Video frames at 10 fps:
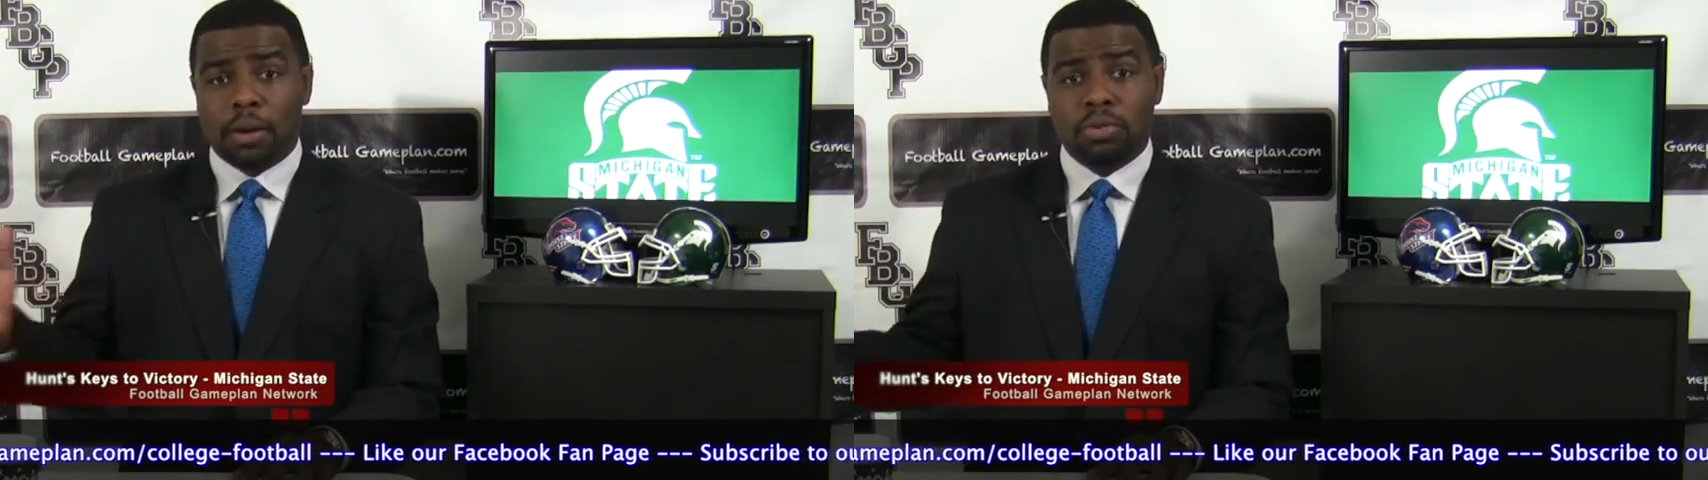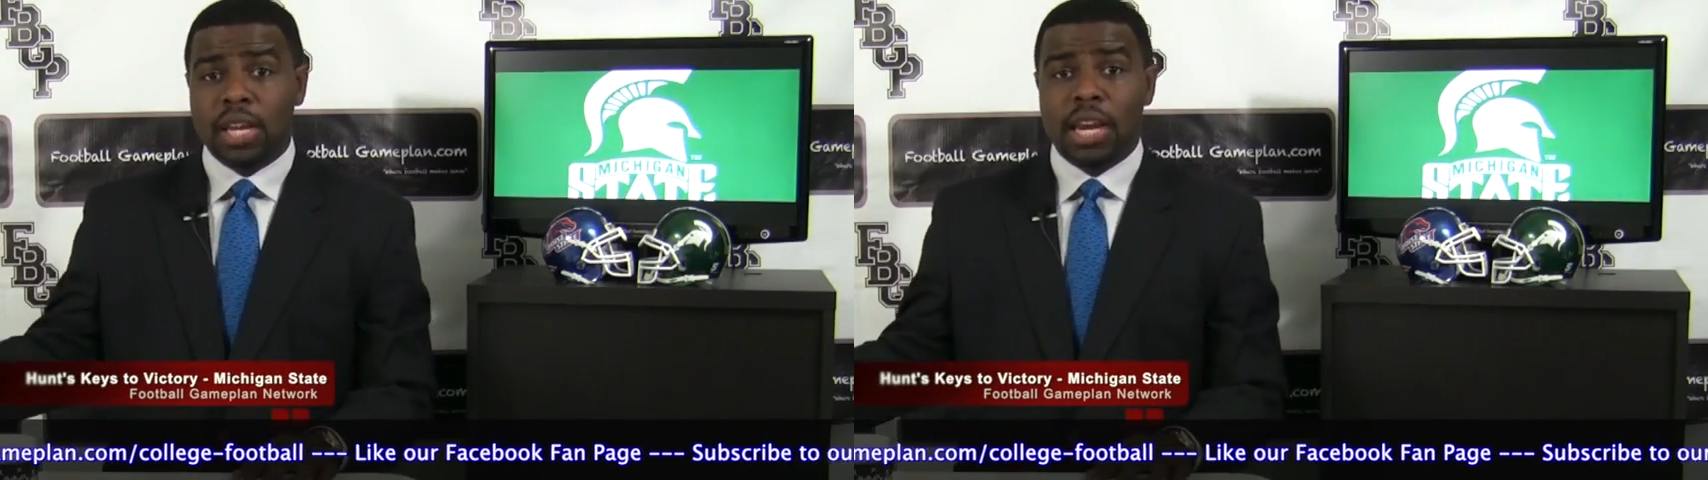
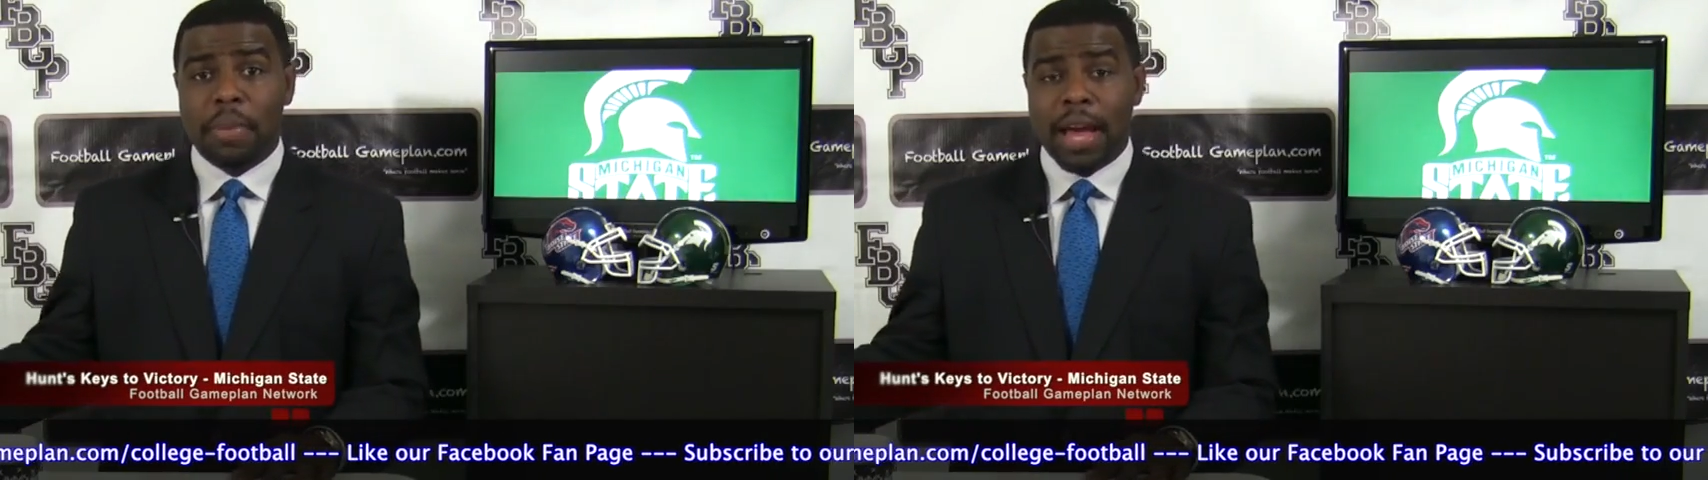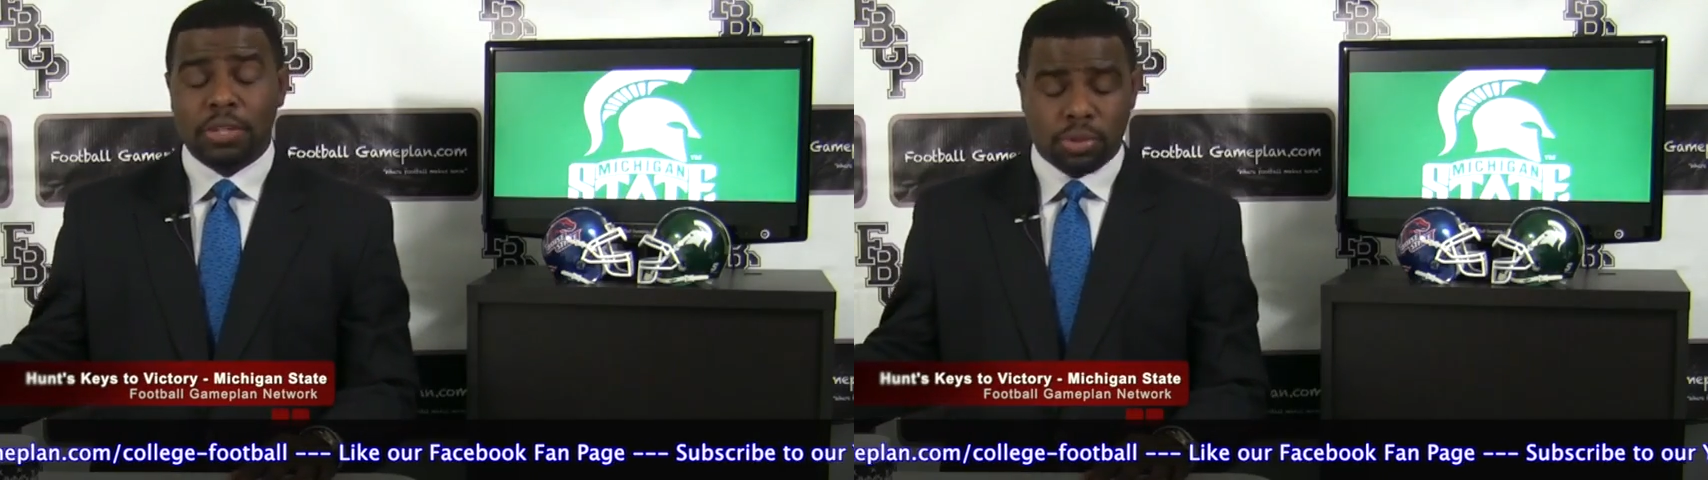
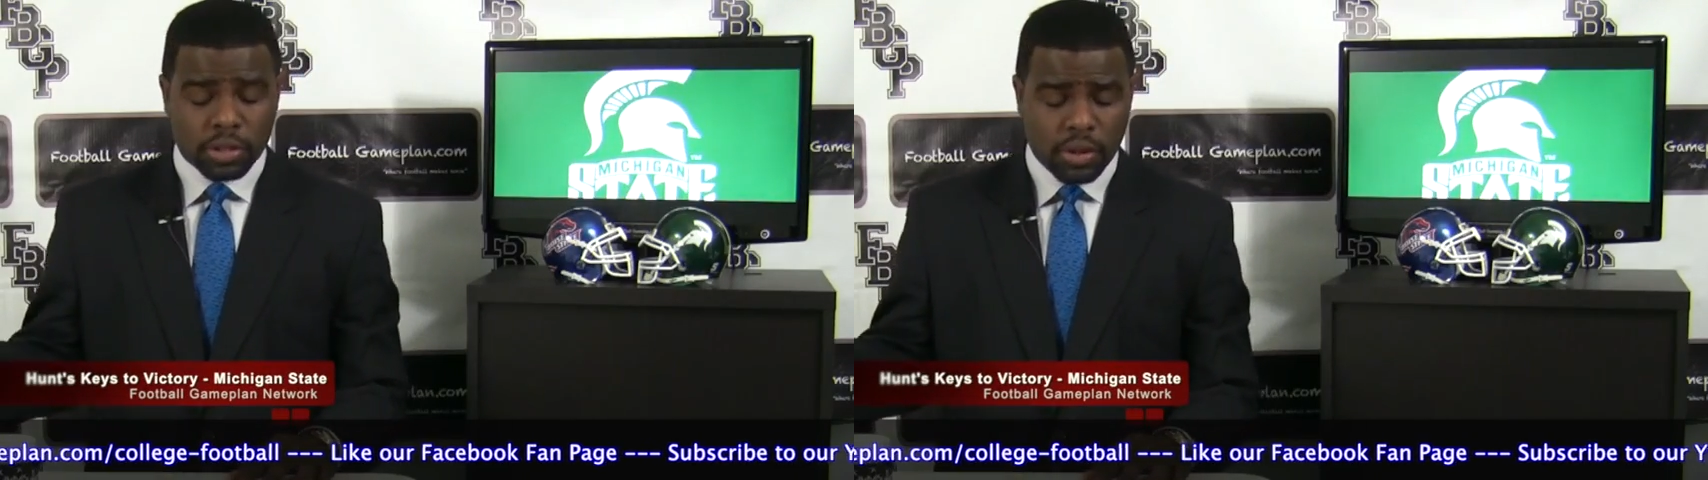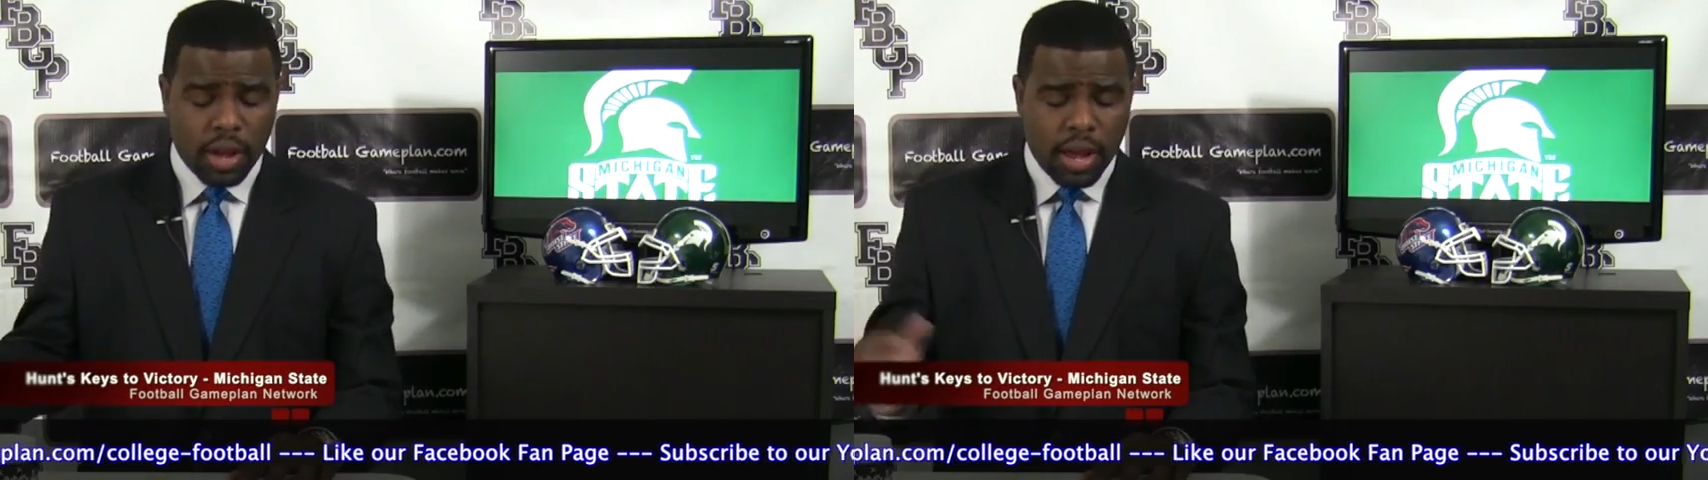outstanding pass
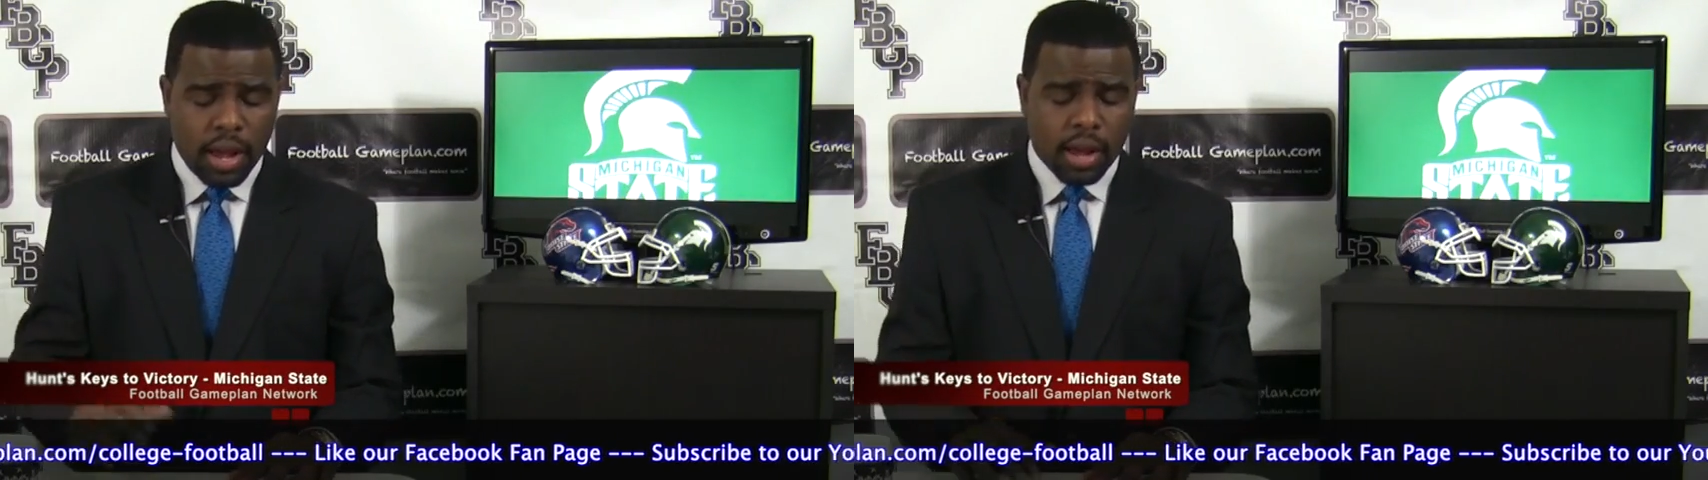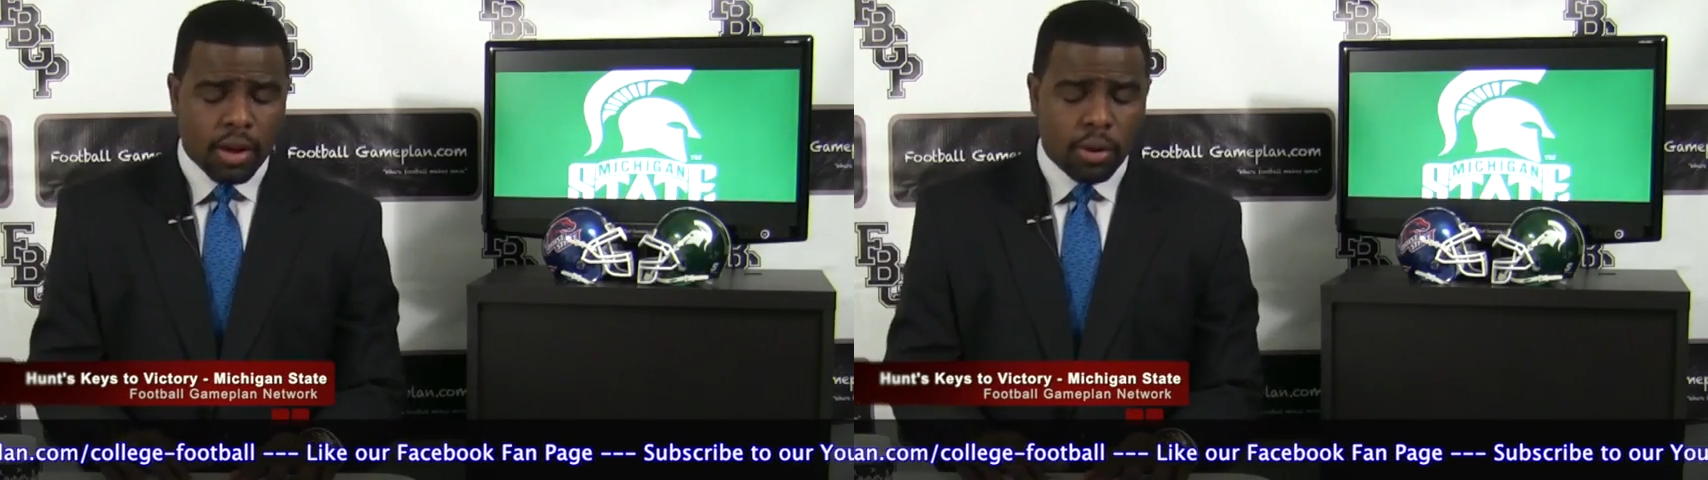rusher
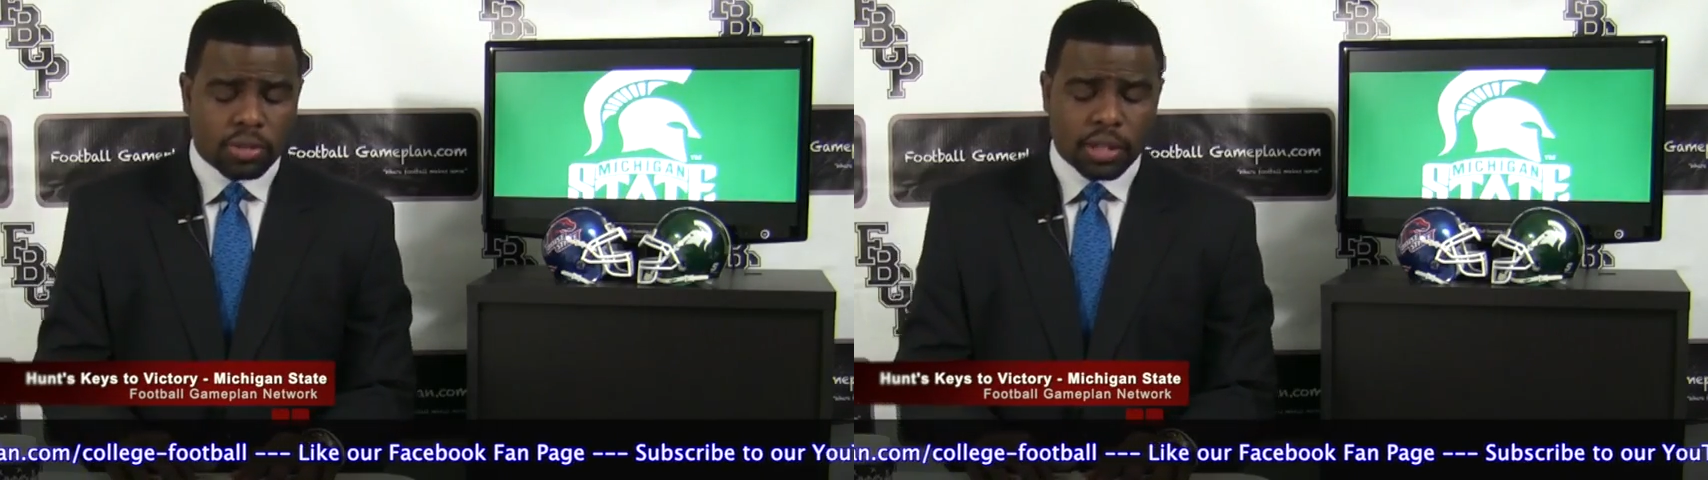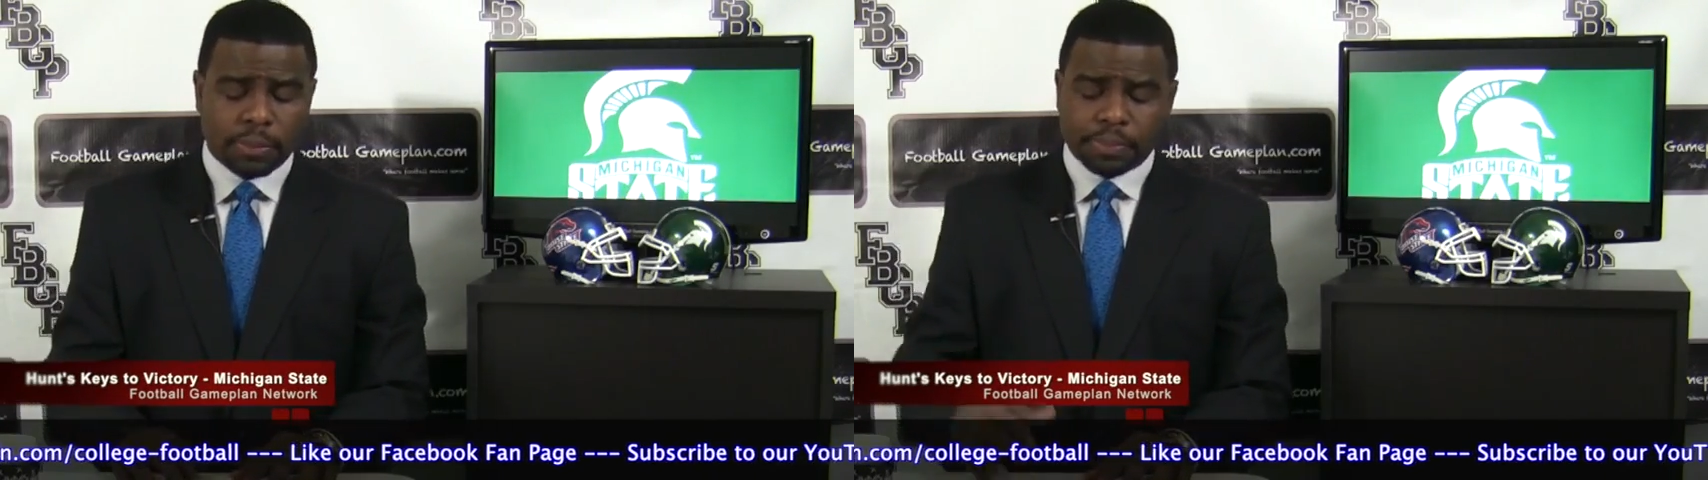in
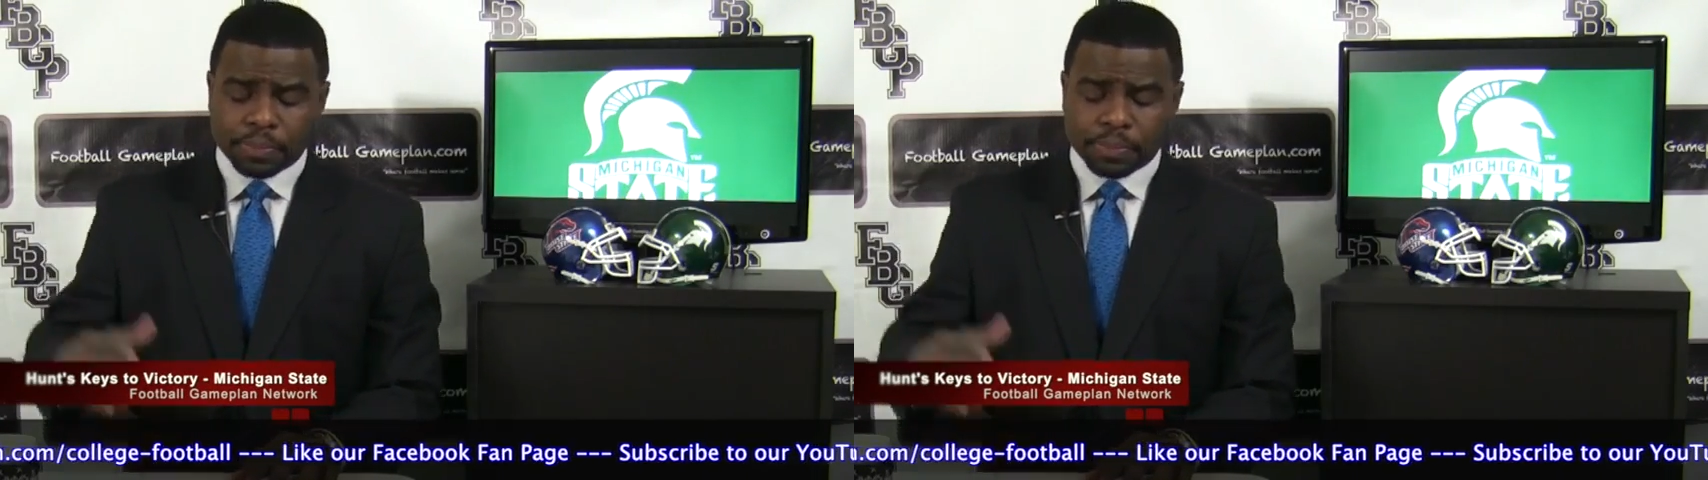Gholston.